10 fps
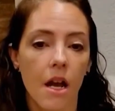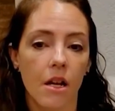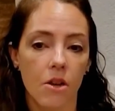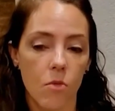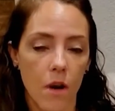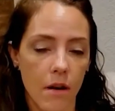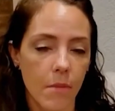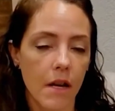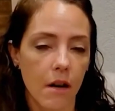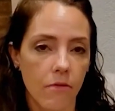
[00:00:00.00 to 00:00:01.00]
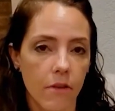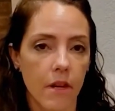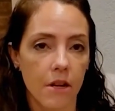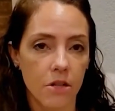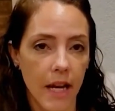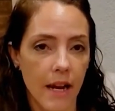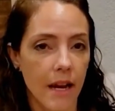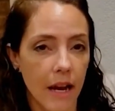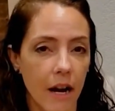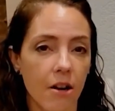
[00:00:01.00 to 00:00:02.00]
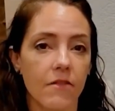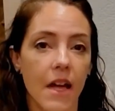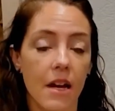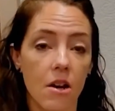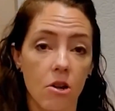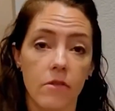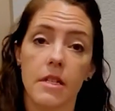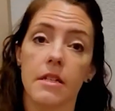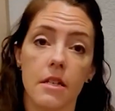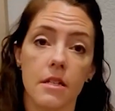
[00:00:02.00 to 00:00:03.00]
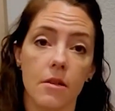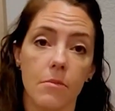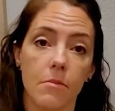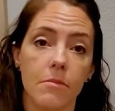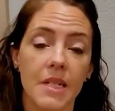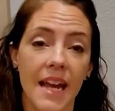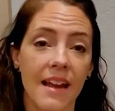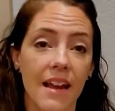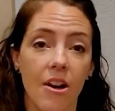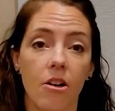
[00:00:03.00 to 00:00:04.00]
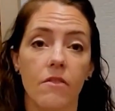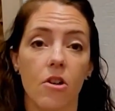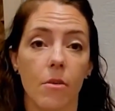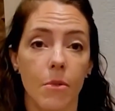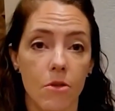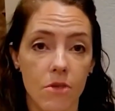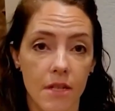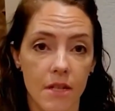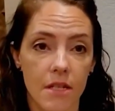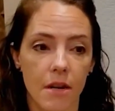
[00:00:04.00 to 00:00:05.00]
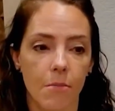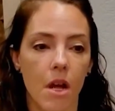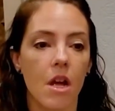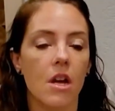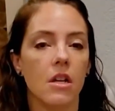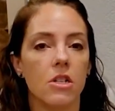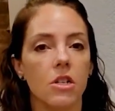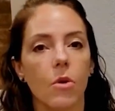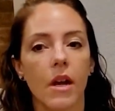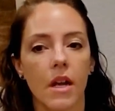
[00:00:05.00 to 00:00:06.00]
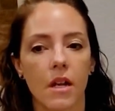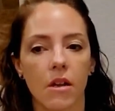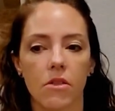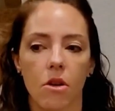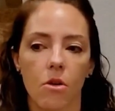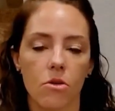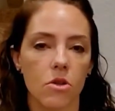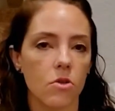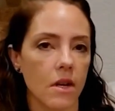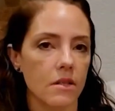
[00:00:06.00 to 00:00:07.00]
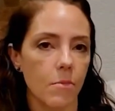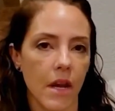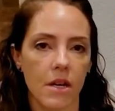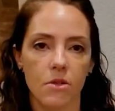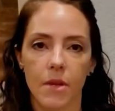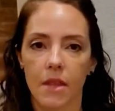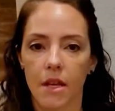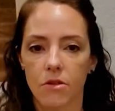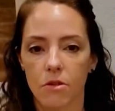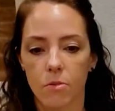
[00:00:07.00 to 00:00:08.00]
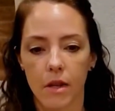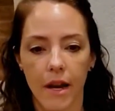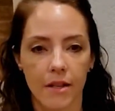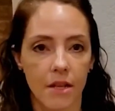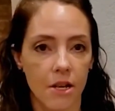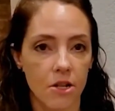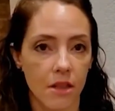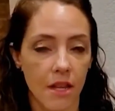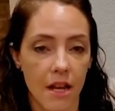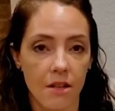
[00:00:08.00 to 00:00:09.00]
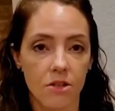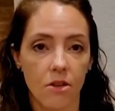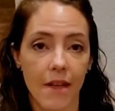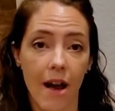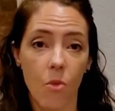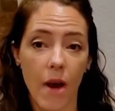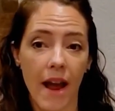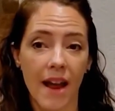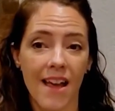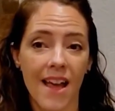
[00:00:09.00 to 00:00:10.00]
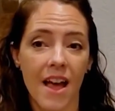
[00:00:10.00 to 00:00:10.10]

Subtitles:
You want to be careful that you're taking care of that nervous system, taking care of your immune system, doing those stress management things, those relaxation things, so that way